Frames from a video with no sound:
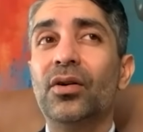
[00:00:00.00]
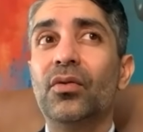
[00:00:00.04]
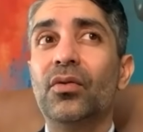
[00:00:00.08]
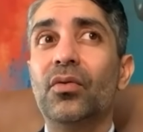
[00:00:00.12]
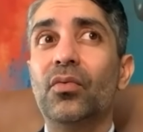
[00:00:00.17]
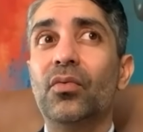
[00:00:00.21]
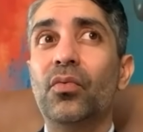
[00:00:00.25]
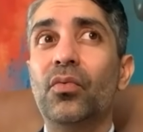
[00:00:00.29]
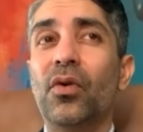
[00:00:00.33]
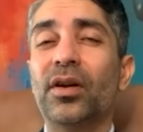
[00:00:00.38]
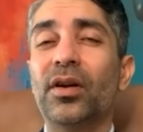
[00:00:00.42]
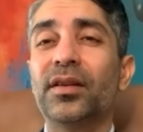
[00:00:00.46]

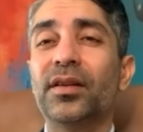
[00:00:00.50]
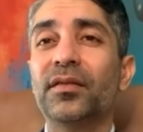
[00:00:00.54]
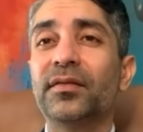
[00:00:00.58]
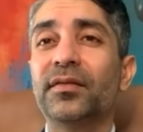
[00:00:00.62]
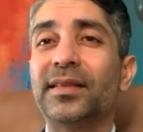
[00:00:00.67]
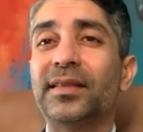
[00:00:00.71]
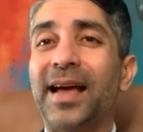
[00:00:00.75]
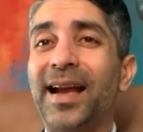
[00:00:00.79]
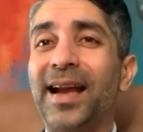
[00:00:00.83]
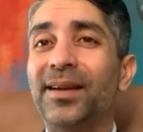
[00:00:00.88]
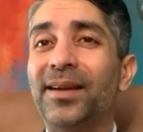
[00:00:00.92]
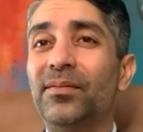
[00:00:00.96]
What is
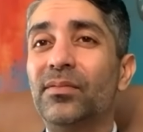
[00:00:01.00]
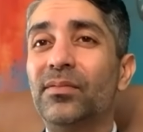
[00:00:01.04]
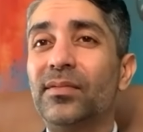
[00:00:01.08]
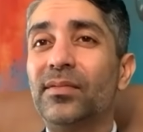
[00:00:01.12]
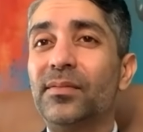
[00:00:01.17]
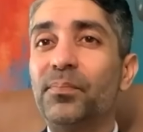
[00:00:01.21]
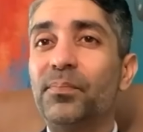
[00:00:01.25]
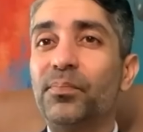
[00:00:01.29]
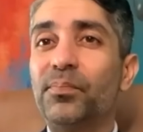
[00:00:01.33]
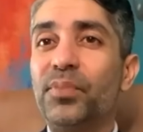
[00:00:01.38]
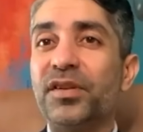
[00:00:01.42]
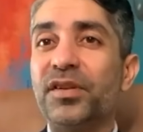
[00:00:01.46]
that
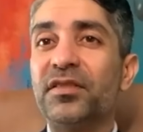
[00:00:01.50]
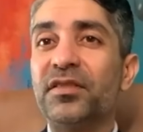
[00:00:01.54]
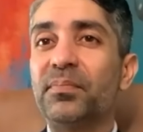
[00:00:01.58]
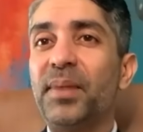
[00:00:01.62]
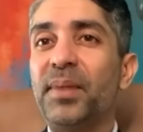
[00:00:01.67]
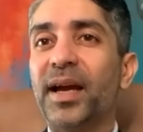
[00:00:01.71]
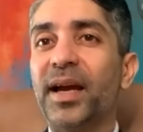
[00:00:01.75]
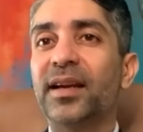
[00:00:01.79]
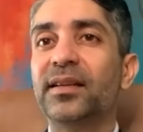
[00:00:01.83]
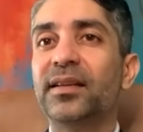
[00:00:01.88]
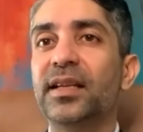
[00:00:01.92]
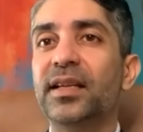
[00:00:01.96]

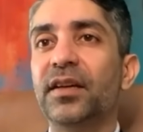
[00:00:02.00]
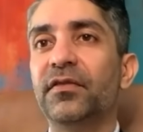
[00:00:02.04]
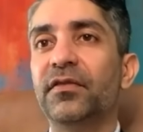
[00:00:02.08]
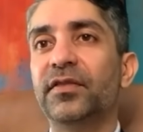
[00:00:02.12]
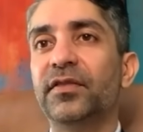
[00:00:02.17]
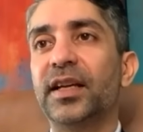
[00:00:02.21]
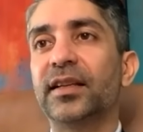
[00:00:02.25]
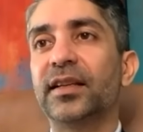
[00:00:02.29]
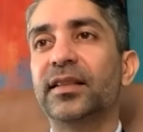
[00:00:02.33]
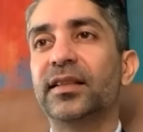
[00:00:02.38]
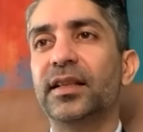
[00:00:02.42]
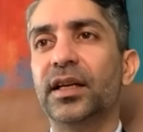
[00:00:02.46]
perspective
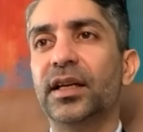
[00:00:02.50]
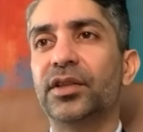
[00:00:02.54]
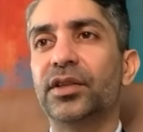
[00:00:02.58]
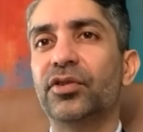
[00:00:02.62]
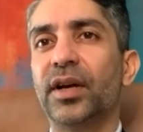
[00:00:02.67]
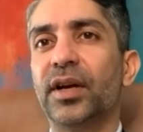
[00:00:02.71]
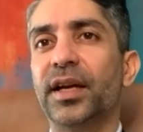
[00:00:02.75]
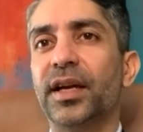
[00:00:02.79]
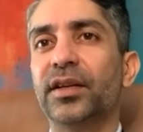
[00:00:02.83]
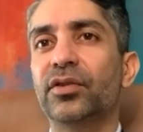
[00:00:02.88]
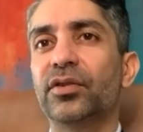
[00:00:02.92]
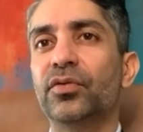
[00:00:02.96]
that they are
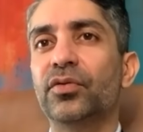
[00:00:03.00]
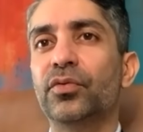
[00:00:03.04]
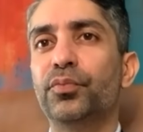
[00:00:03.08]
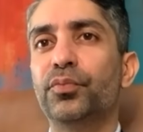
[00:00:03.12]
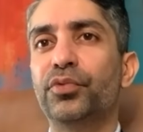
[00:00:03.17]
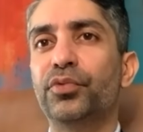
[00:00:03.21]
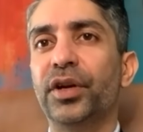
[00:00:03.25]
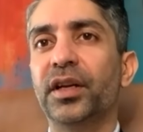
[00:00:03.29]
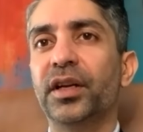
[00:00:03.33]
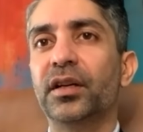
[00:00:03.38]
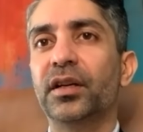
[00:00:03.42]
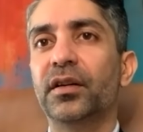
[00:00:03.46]
trying to
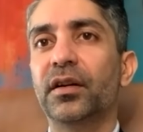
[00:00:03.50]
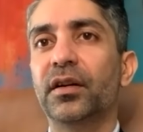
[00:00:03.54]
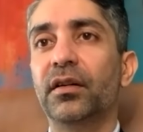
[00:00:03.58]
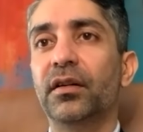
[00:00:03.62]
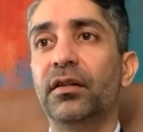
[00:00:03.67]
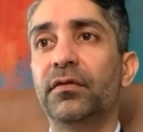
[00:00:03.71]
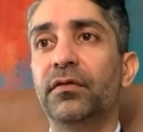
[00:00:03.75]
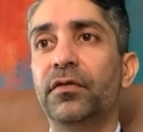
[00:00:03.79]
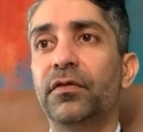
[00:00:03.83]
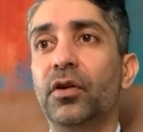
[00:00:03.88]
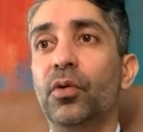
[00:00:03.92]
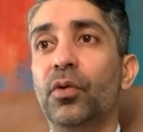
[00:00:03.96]
bring
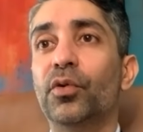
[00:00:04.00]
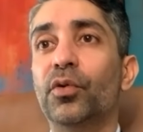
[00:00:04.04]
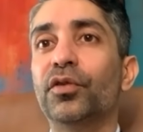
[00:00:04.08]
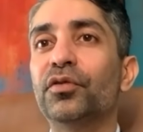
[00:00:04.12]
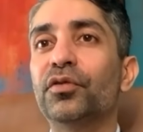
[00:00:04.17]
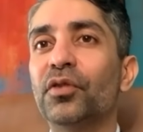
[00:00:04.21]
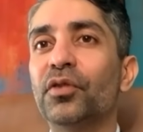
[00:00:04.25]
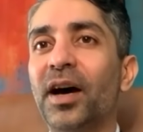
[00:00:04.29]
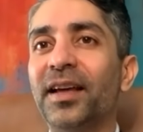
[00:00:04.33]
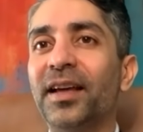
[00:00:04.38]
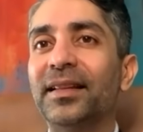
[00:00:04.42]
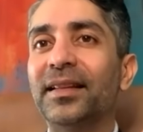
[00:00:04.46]
forward?
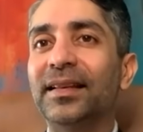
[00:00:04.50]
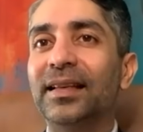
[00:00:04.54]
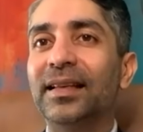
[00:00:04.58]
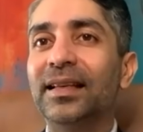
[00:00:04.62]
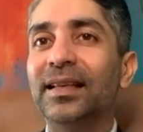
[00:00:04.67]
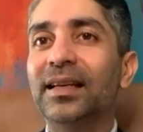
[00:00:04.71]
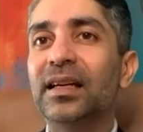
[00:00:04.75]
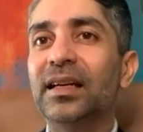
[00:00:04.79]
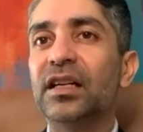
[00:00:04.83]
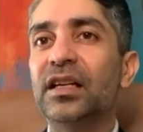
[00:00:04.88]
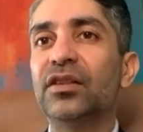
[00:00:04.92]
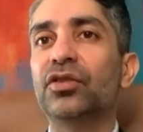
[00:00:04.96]
So I
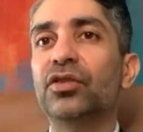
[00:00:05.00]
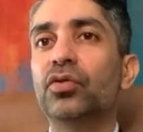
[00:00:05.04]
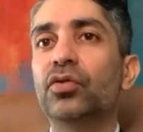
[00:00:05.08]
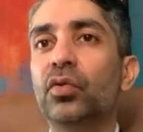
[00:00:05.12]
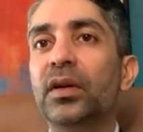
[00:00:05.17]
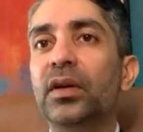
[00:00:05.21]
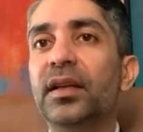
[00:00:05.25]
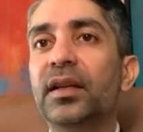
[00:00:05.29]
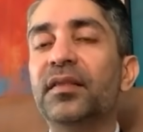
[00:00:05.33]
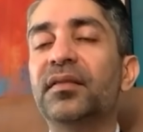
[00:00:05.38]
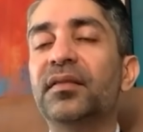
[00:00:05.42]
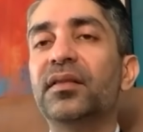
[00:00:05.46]
learned to
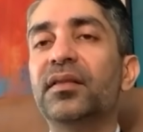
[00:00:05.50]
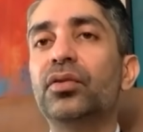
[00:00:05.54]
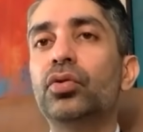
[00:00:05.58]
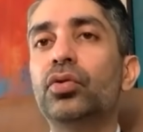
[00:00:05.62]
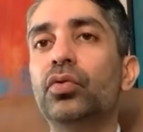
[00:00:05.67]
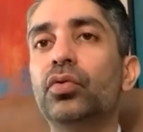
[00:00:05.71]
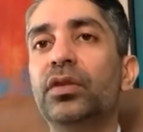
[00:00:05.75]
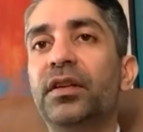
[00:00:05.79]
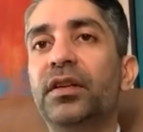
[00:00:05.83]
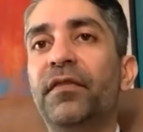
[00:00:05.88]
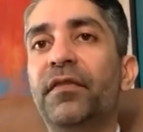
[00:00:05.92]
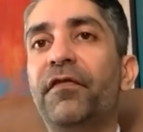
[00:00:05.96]
listen
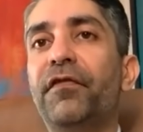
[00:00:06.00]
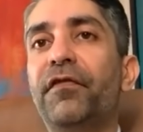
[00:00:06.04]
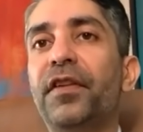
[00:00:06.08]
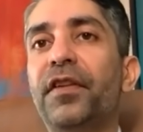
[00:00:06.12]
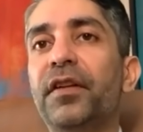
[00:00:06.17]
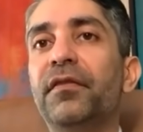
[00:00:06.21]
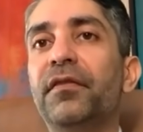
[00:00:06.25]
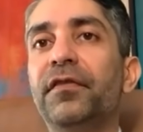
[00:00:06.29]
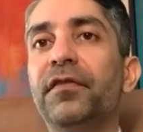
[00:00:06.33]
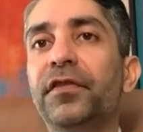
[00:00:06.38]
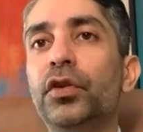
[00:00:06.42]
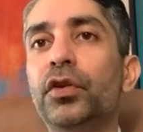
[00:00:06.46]
to
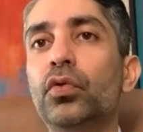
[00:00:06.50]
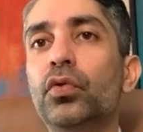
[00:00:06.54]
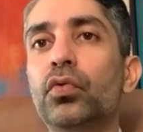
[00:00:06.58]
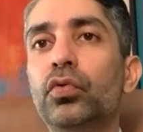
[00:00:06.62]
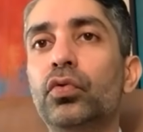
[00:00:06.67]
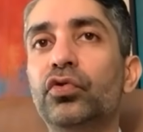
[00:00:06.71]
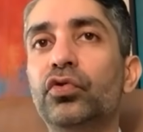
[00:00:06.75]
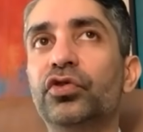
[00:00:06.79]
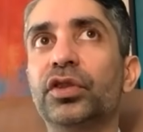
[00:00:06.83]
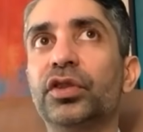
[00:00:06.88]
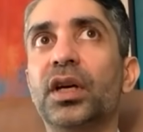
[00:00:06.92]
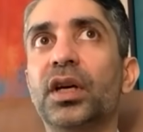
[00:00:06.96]
different
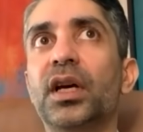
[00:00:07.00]
views